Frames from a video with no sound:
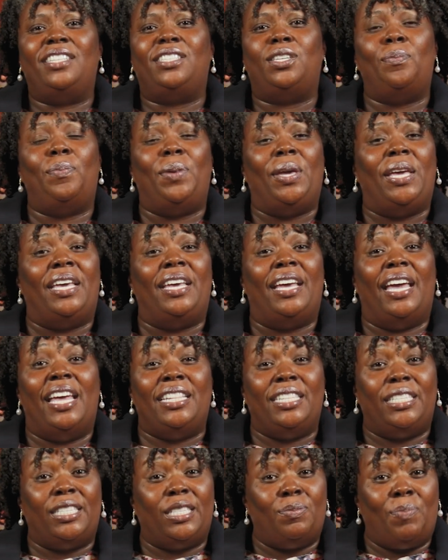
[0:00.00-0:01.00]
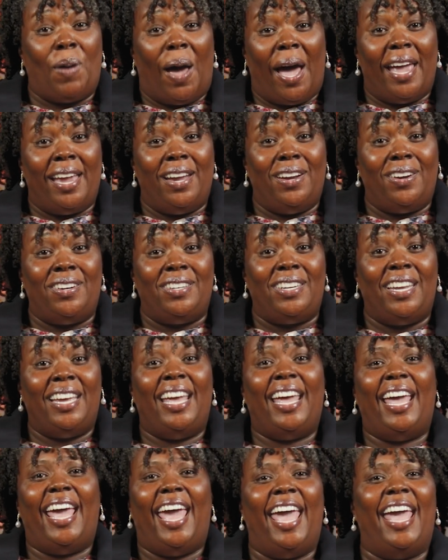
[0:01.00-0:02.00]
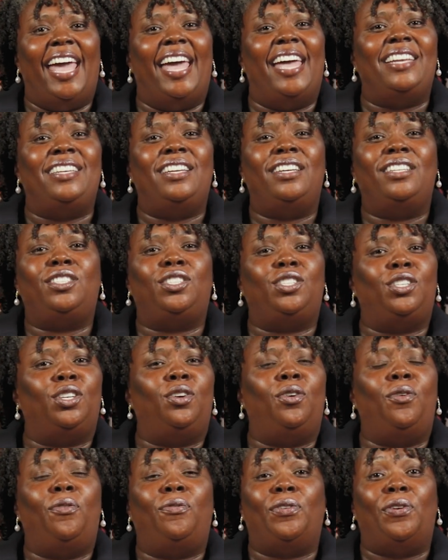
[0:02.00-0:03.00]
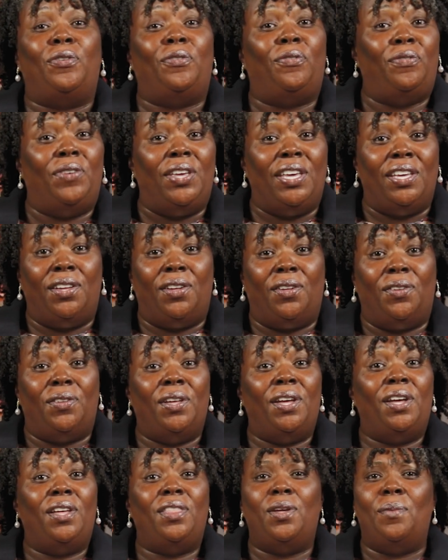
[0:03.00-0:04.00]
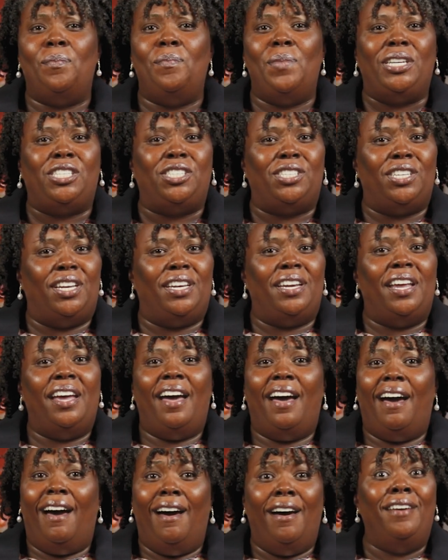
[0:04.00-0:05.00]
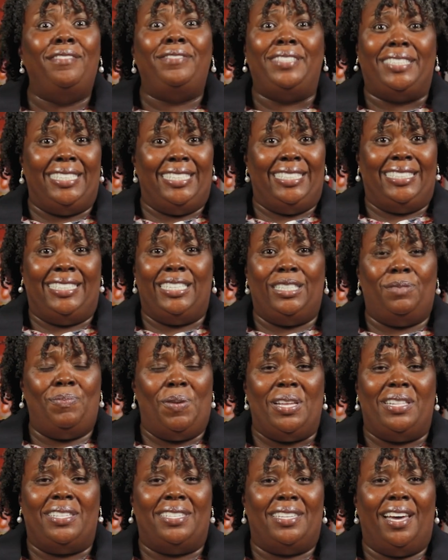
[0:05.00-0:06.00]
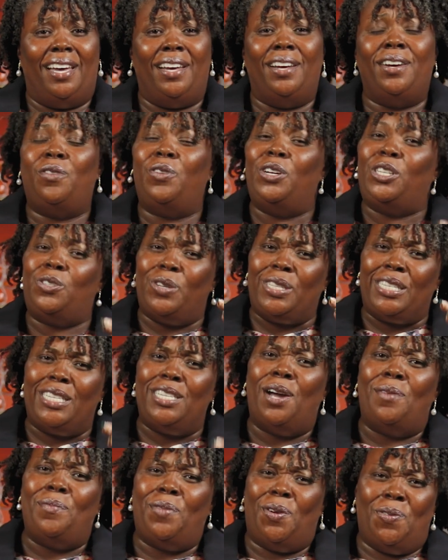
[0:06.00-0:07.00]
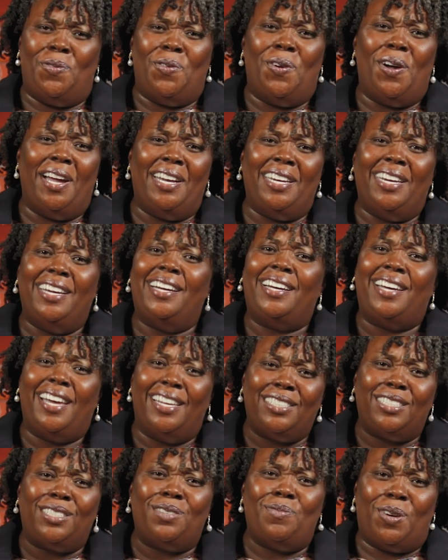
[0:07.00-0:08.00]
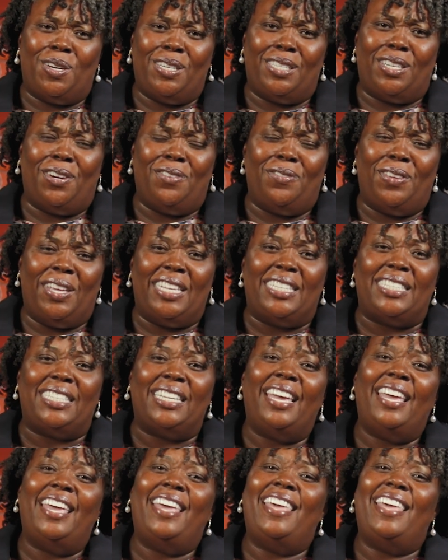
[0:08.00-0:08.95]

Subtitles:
to be inspired, and to fulfill the mission of CiCi's Pizza, which was #1 customer service.